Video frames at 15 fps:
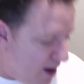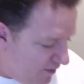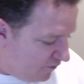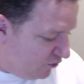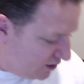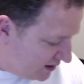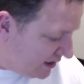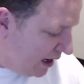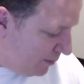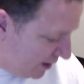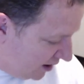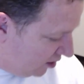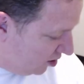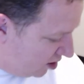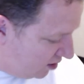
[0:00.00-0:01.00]
my foot's
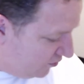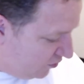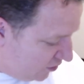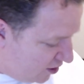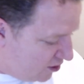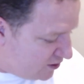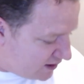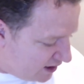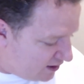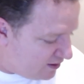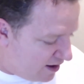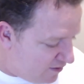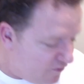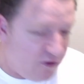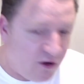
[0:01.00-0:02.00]
coming along for those
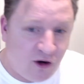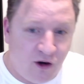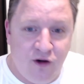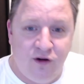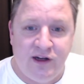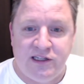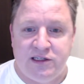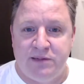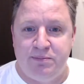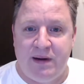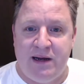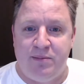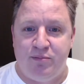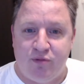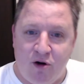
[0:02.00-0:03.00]
that have followed. It's
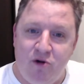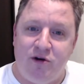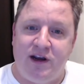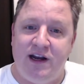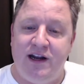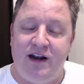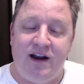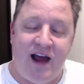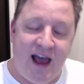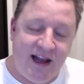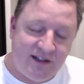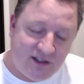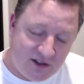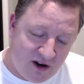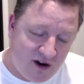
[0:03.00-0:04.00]
been broken and I
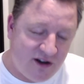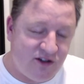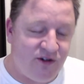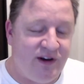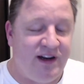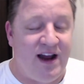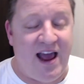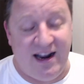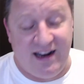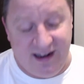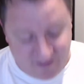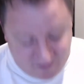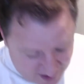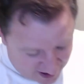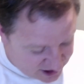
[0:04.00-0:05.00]
had surgery and I had
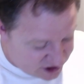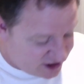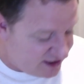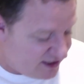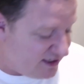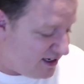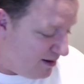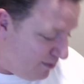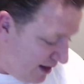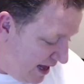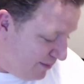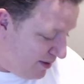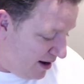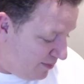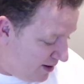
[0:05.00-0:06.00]
infections and
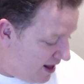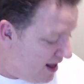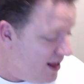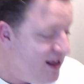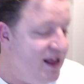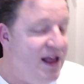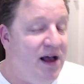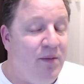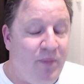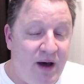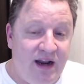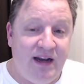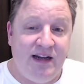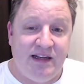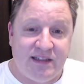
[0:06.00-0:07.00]
blah, blah, blah.
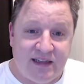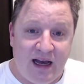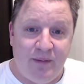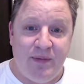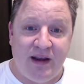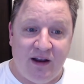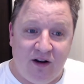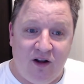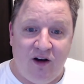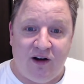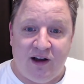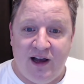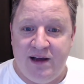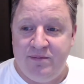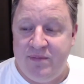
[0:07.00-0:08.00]
But it is coming
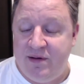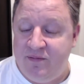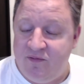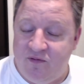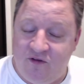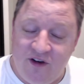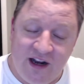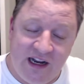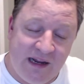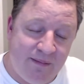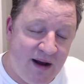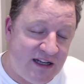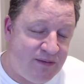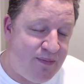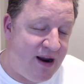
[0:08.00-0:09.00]
along. I'm
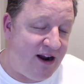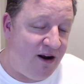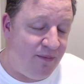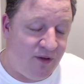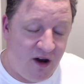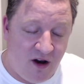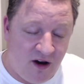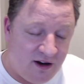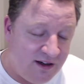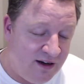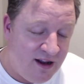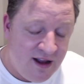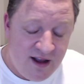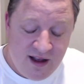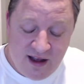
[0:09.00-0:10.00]
feeling much better. I'm not
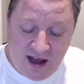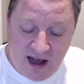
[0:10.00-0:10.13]
on